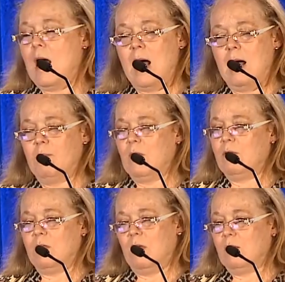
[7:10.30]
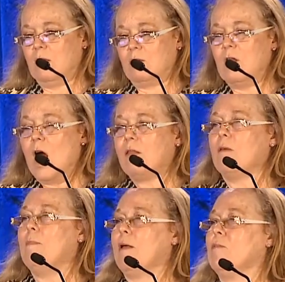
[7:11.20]
It's not
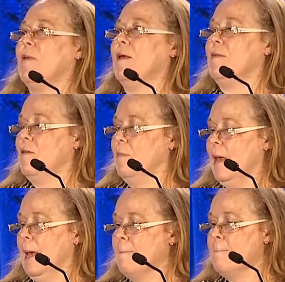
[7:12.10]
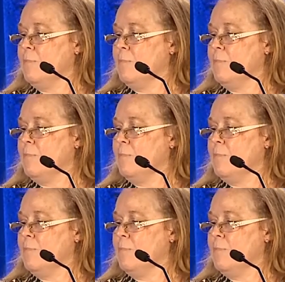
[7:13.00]
the best place to be.